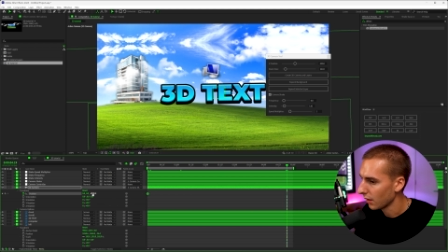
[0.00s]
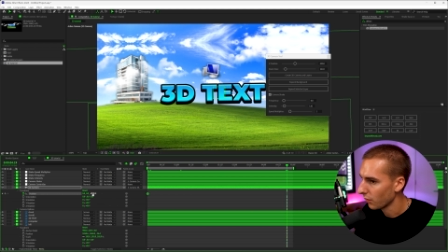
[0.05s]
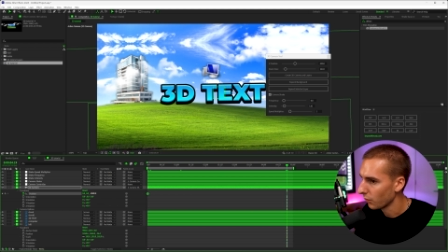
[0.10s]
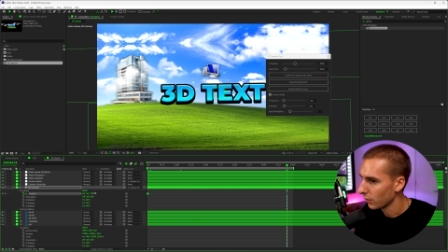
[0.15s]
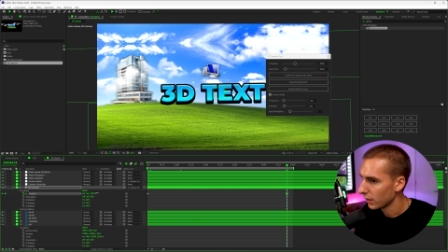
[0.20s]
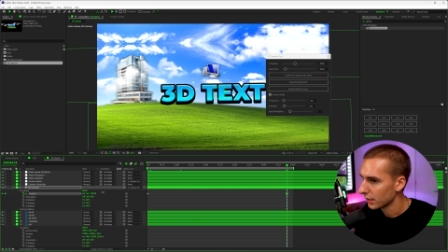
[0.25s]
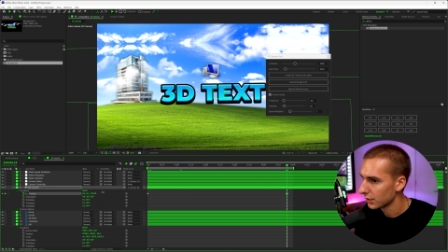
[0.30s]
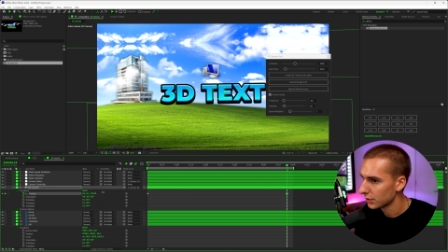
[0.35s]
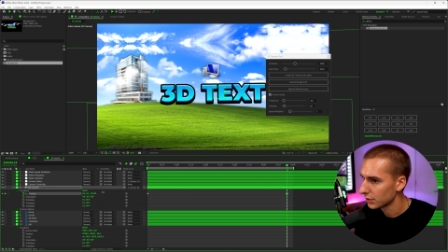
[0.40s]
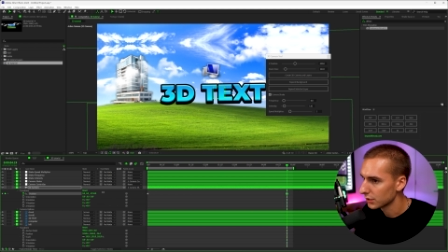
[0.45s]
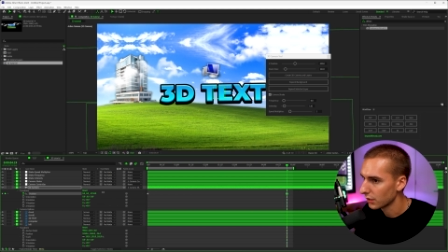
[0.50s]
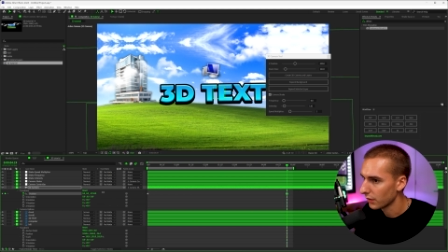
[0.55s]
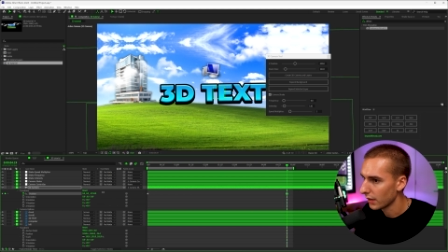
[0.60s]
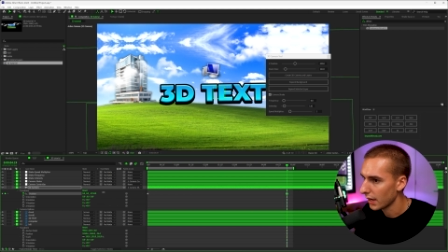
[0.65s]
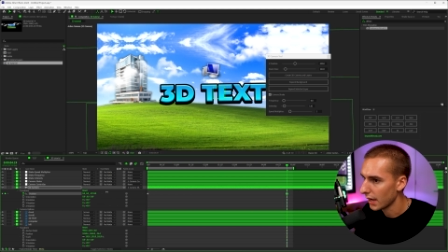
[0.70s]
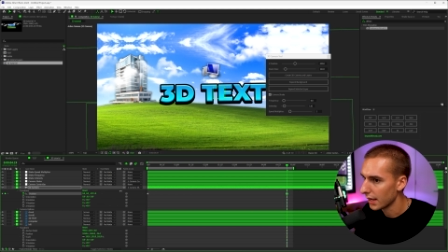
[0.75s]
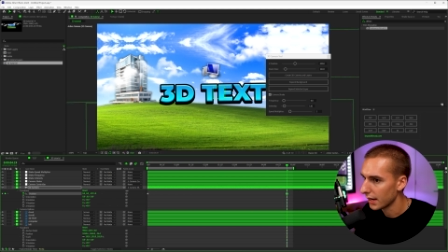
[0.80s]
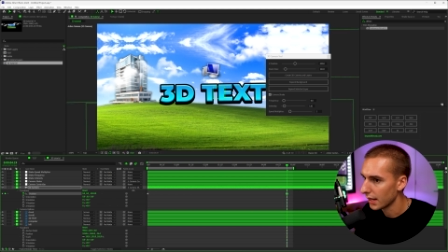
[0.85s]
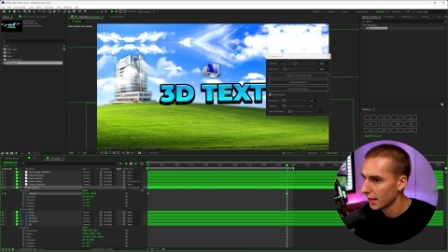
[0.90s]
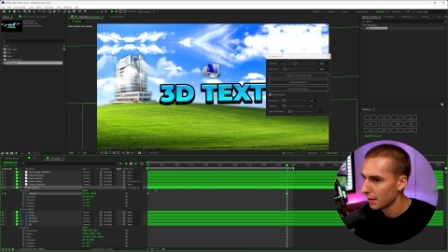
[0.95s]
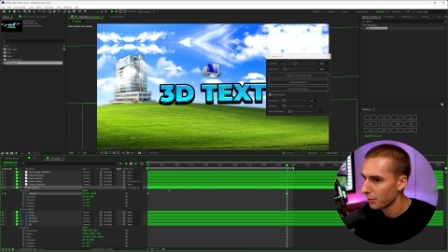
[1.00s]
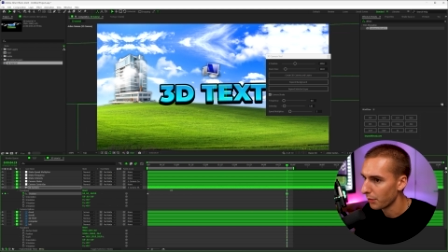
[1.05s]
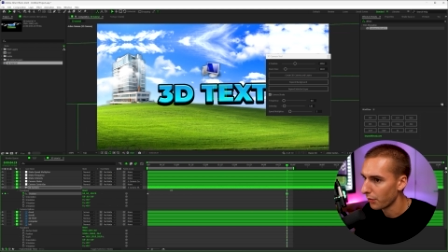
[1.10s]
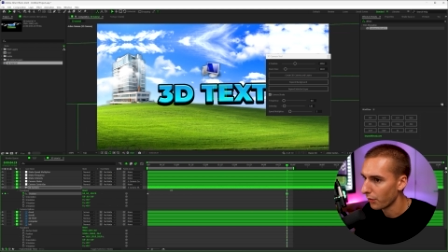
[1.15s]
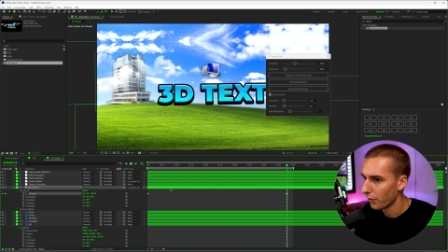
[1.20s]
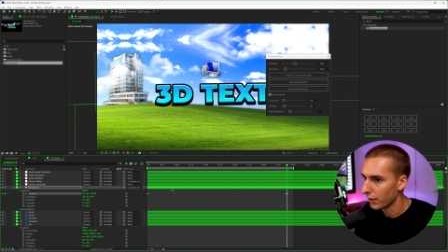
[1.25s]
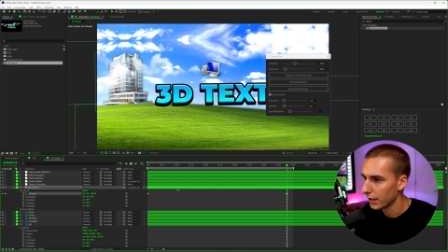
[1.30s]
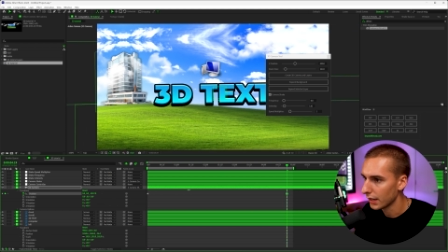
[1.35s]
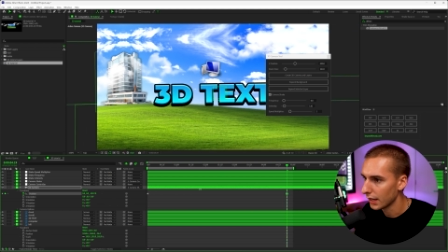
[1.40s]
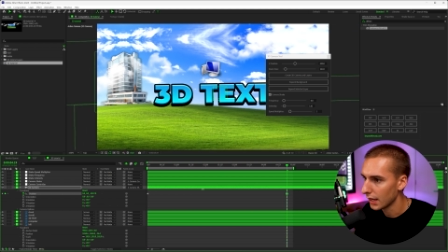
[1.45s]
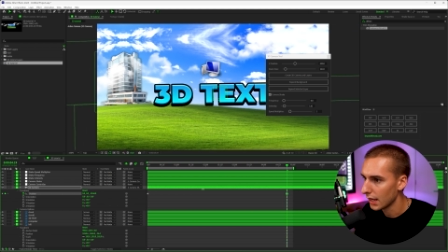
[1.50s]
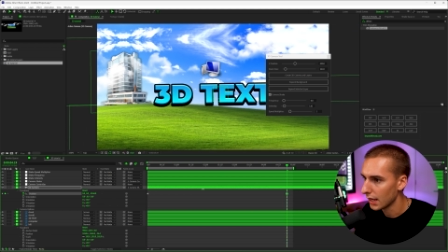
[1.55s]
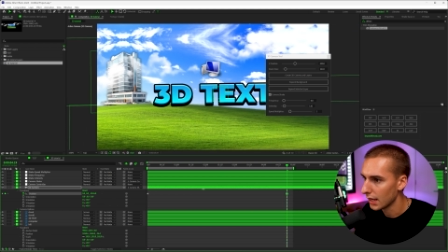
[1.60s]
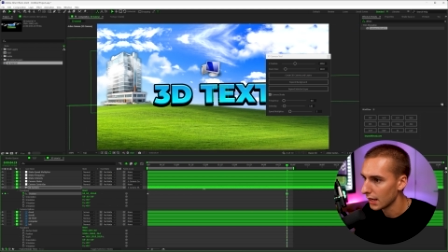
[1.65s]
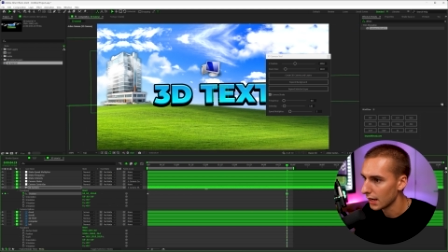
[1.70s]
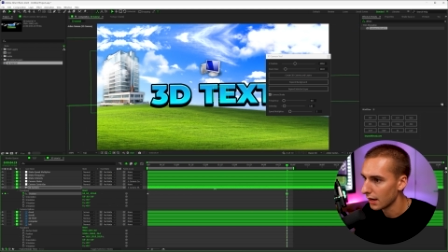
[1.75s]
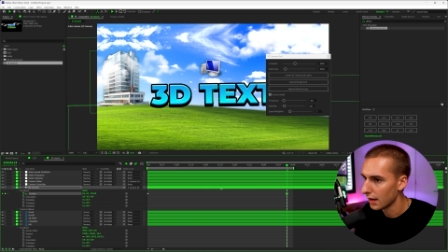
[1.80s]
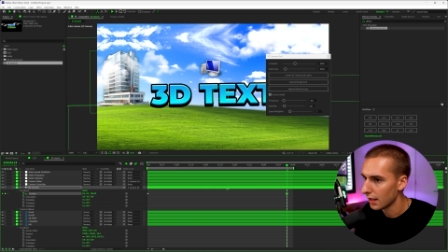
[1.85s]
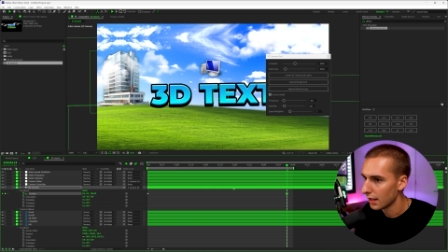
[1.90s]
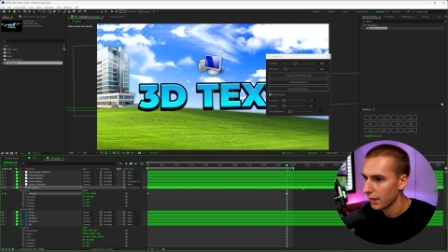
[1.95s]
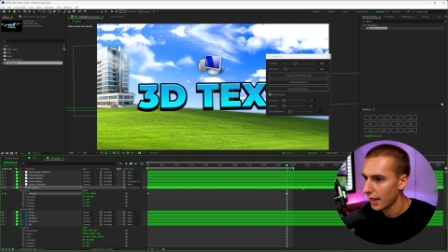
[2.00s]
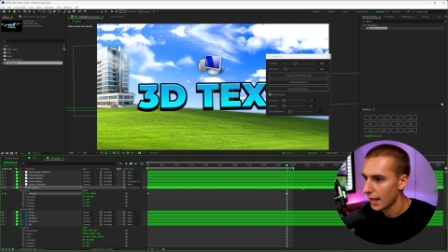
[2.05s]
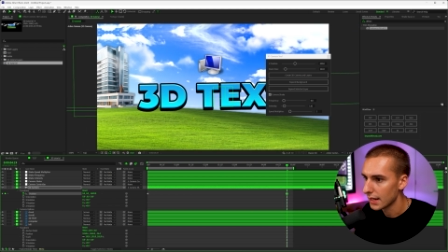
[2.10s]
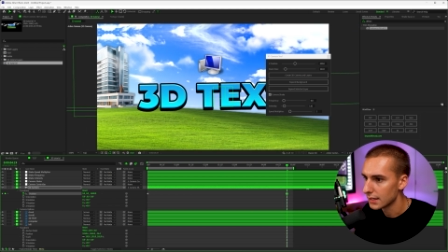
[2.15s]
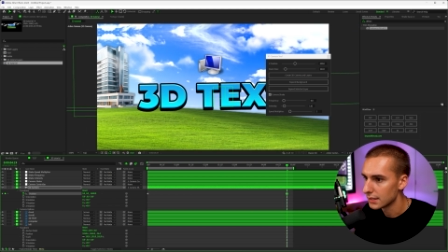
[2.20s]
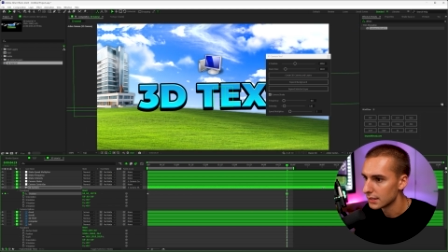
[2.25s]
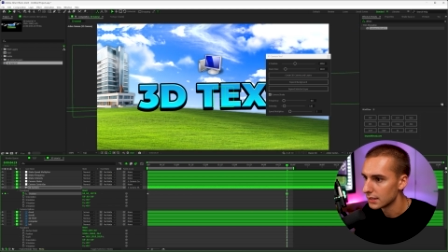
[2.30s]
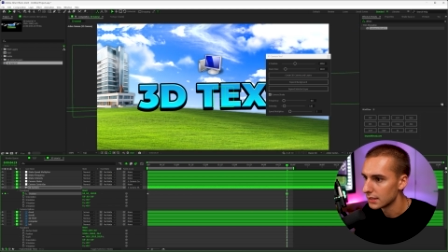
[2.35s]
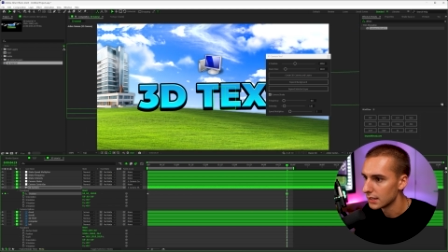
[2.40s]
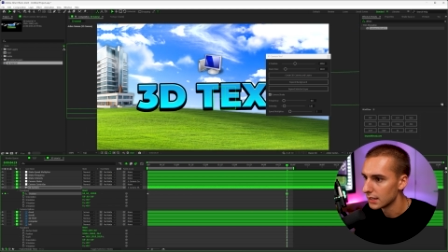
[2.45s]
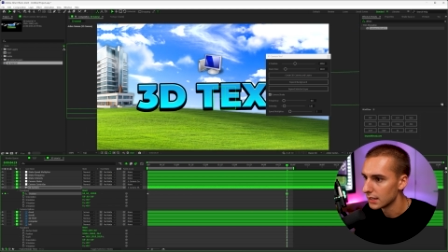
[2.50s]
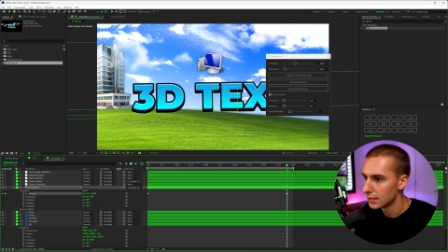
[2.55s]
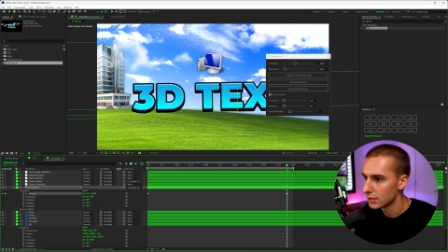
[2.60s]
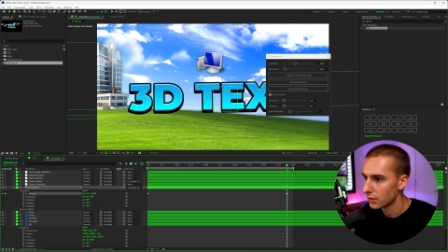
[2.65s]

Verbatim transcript: and we can just go ahead and bring in that Z.